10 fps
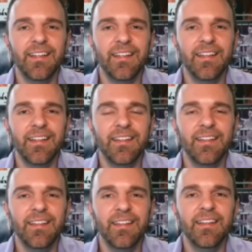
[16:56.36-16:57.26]

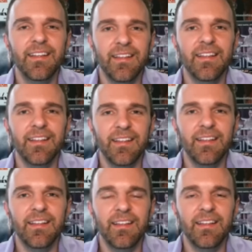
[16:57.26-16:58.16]

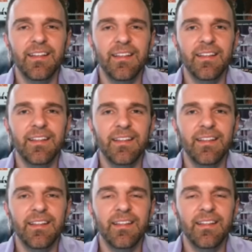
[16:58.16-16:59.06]

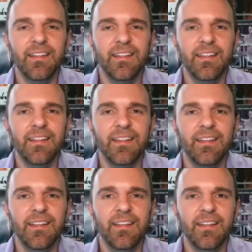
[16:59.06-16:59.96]

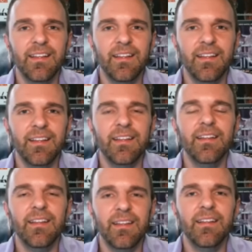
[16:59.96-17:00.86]

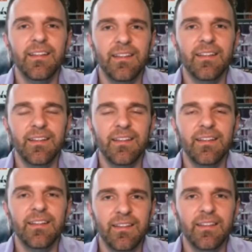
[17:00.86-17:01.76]

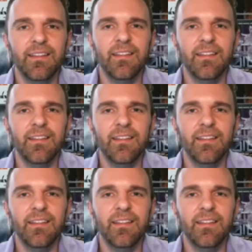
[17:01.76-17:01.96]
[no speech]